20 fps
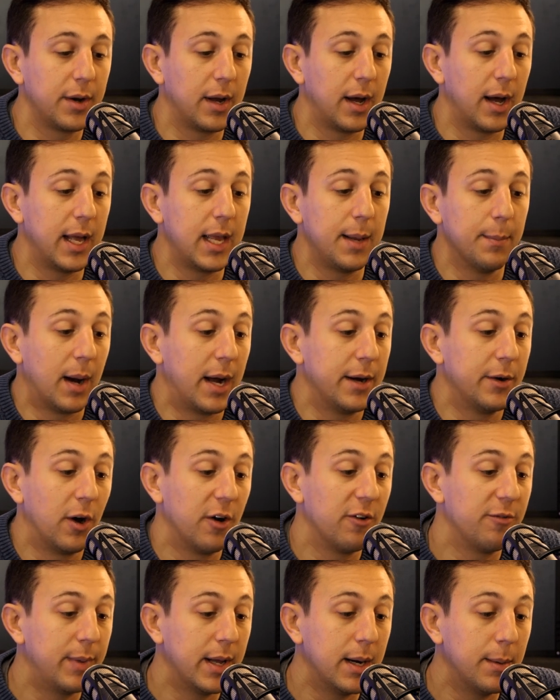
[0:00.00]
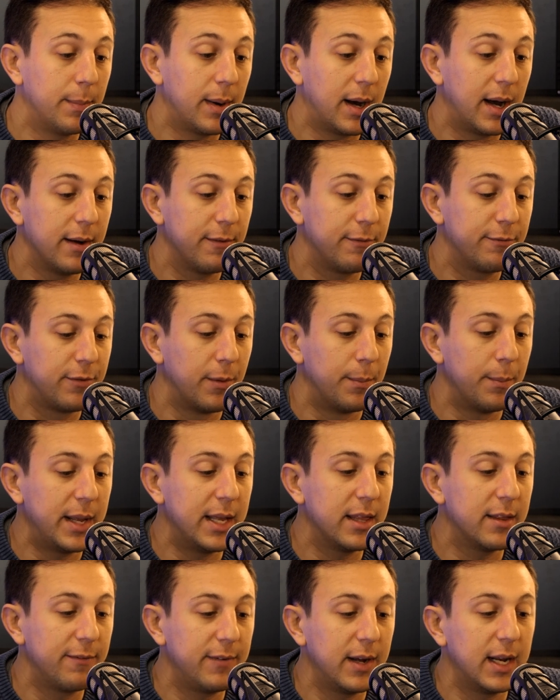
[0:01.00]
Uh, he might not have been, but from me,
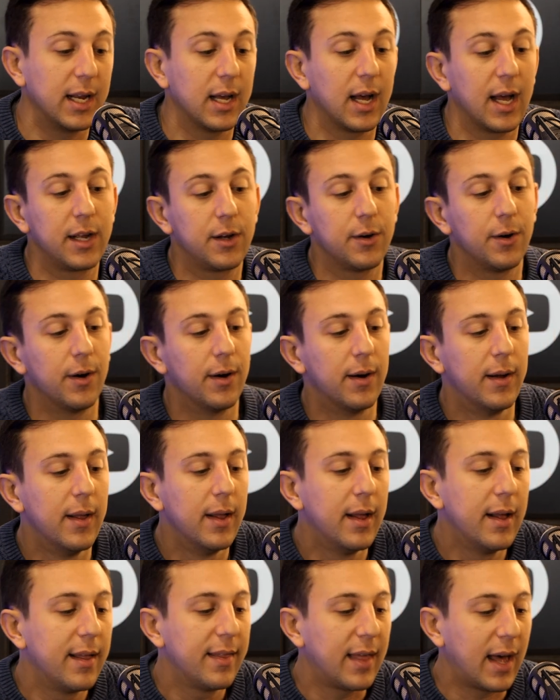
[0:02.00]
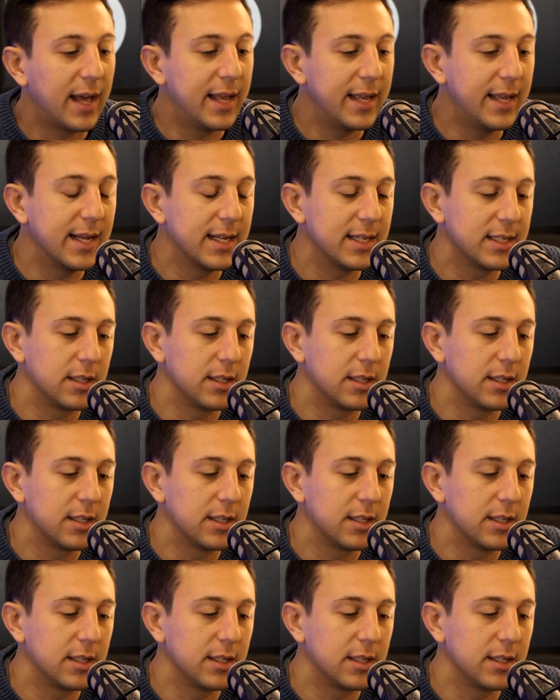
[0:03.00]
the feeling I got that he is.